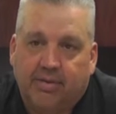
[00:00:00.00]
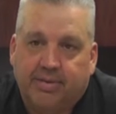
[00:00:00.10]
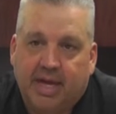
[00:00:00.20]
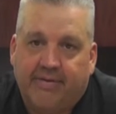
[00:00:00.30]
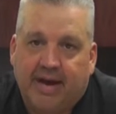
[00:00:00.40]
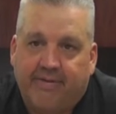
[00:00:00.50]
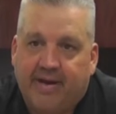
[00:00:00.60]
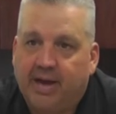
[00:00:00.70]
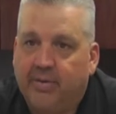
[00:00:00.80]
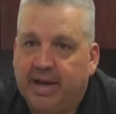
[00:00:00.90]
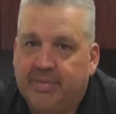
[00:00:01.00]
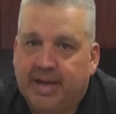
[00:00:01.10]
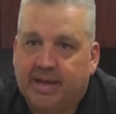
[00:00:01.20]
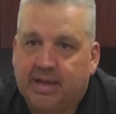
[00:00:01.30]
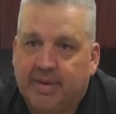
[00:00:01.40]
Del Val found a way to
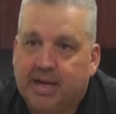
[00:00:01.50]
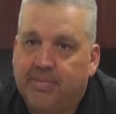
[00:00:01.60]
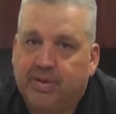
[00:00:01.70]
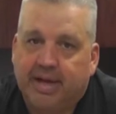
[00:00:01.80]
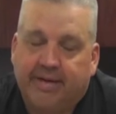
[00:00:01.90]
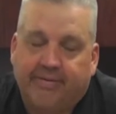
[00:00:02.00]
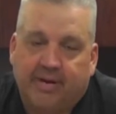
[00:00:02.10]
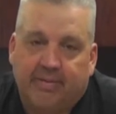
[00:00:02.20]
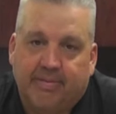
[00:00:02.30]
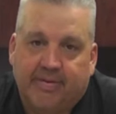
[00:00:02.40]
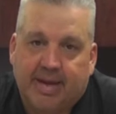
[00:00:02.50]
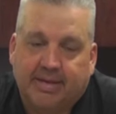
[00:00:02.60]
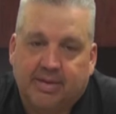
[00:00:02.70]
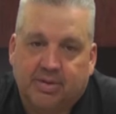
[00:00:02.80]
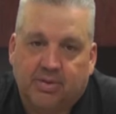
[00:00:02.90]
make a play from
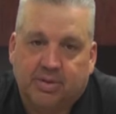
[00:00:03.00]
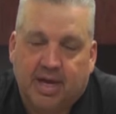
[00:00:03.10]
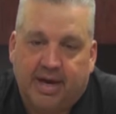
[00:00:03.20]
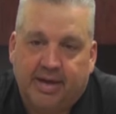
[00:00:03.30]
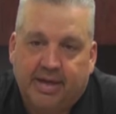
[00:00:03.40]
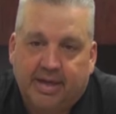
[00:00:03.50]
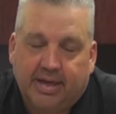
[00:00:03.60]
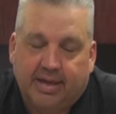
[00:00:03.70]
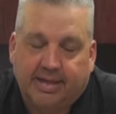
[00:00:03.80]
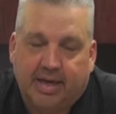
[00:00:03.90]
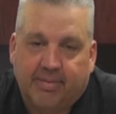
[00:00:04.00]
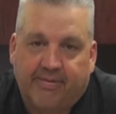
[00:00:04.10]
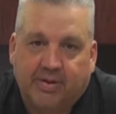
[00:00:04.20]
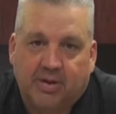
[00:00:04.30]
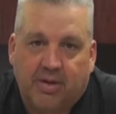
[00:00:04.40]
that deal. So it was kind of, I said, a
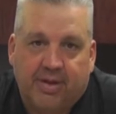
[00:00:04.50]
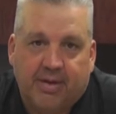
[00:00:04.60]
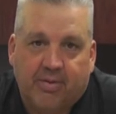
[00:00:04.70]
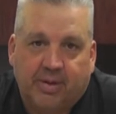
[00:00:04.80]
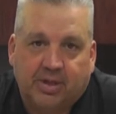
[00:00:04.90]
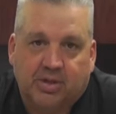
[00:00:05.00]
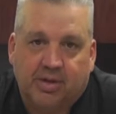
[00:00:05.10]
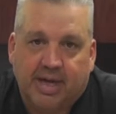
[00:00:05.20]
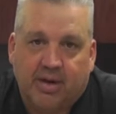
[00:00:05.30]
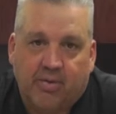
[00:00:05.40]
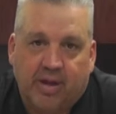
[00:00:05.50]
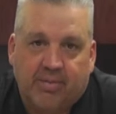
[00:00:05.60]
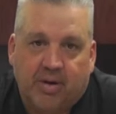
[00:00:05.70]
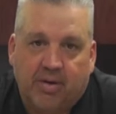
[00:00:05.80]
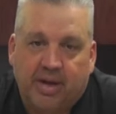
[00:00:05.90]
Murphy's Law thing where we just couldn't get in the
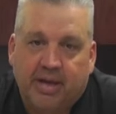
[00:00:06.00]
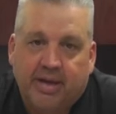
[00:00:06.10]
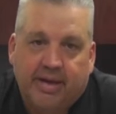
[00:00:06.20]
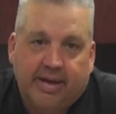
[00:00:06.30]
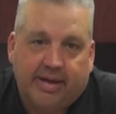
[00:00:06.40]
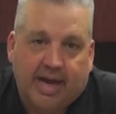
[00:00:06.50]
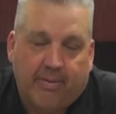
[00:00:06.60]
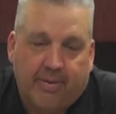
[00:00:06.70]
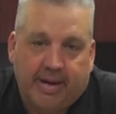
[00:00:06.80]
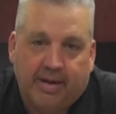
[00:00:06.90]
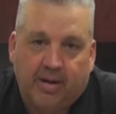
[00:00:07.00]
rhythm early, got way